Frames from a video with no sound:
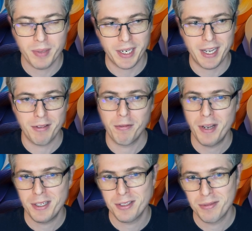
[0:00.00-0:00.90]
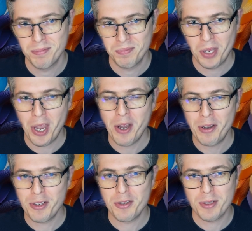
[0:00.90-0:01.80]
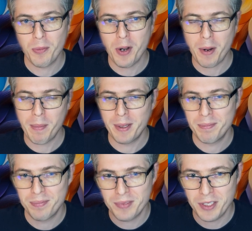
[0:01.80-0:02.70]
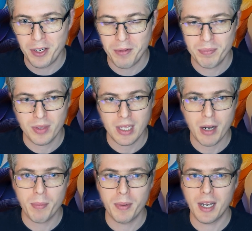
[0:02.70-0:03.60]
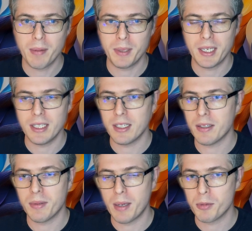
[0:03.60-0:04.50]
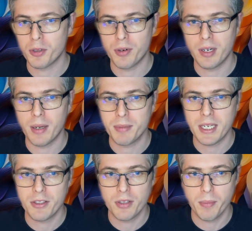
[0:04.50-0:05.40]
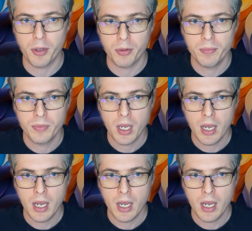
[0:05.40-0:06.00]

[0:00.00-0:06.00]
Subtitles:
Again, face could do some work, but you know, that'll be coming in, I'm sure, an update to the model.